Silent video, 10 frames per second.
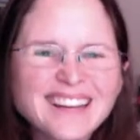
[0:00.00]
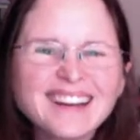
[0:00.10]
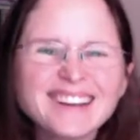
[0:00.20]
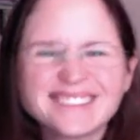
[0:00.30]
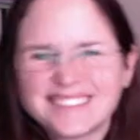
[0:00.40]

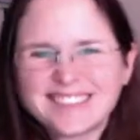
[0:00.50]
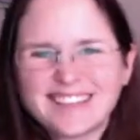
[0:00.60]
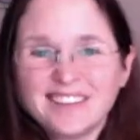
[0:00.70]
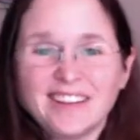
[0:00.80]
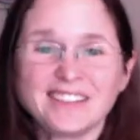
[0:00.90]
just kind
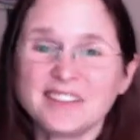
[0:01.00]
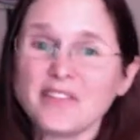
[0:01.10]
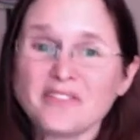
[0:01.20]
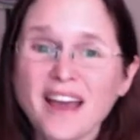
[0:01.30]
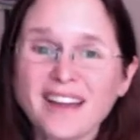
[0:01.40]
of like Death
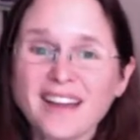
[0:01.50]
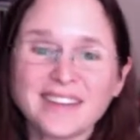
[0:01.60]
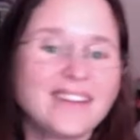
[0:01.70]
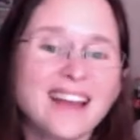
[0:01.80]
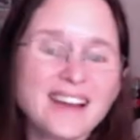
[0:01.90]
Valley.
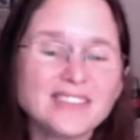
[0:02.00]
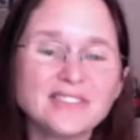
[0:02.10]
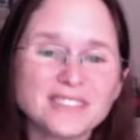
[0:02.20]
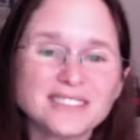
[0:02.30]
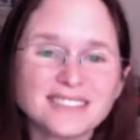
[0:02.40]
We haven't
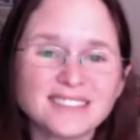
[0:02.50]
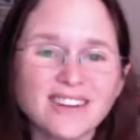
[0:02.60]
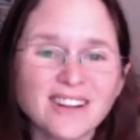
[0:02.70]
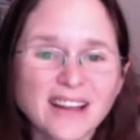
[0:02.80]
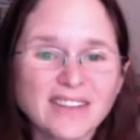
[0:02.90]
visited
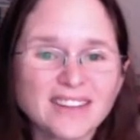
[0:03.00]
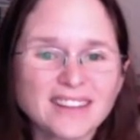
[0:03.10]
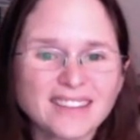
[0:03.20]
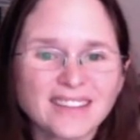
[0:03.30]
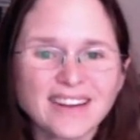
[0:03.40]

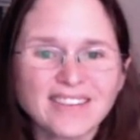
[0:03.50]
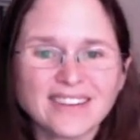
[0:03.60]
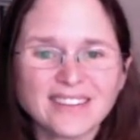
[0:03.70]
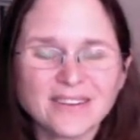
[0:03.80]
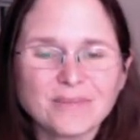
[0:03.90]
everything there
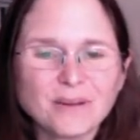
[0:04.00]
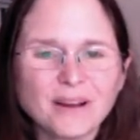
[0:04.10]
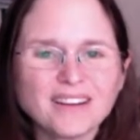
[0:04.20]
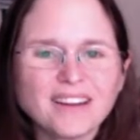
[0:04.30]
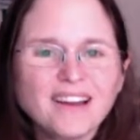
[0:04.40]
either.
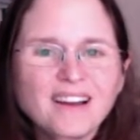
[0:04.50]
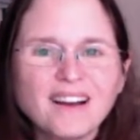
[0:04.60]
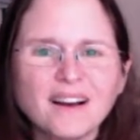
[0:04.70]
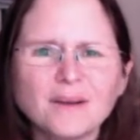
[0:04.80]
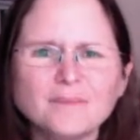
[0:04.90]
But
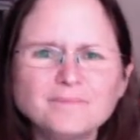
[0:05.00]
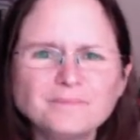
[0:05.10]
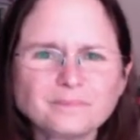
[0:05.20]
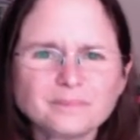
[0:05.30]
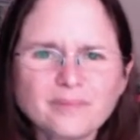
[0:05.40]
I
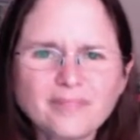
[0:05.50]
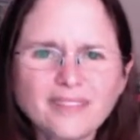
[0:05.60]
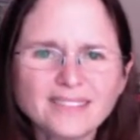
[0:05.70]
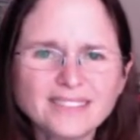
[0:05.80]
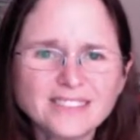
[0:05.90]

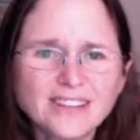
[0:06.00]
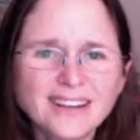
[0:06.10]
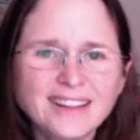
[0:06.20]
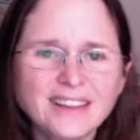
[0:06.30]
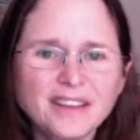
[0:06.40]
was trying to
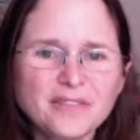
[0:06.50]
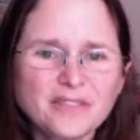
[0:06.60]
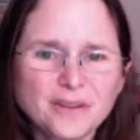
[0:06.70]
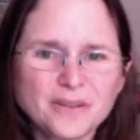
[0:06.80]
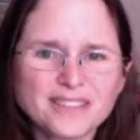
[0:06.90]
think if
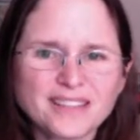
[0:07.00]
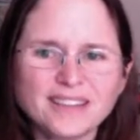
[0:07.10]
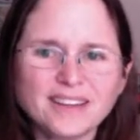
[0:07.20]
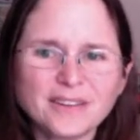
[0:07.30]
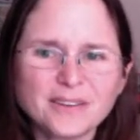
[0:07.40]
there was
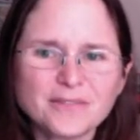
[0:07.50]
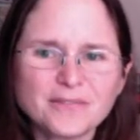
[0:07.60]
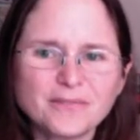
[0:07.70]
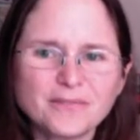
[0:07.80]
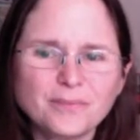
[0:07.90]
another
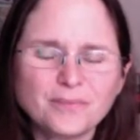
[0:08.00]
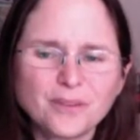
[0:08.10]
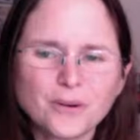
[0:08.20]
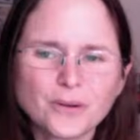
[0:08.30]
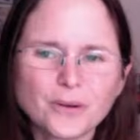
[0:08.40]

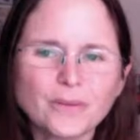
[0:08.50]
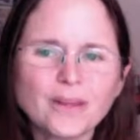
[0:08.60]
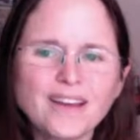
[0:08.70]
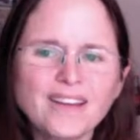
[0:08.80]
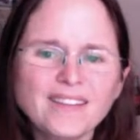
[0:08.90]
photo.
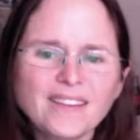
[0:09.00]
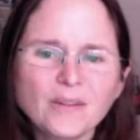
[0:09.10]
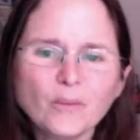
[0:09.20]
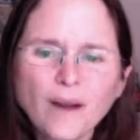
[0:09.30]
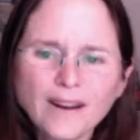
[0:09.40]

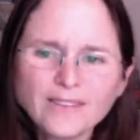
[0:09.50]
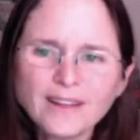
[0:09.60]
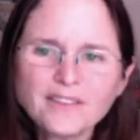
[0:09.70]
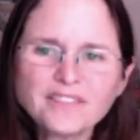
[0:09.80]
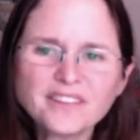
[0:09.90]

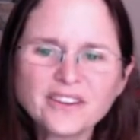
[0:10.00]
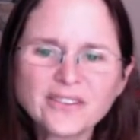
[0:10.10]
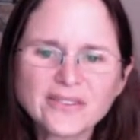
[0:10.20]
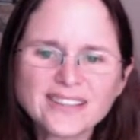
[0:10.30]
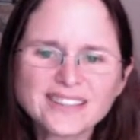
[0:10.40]
Wildlife that you're
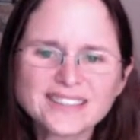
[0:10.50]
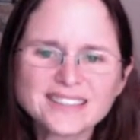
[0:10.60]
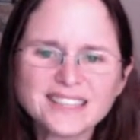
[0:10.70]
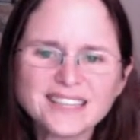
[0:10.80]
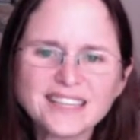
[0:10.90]
going to
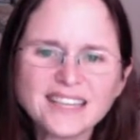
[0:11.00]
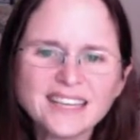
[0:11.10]
see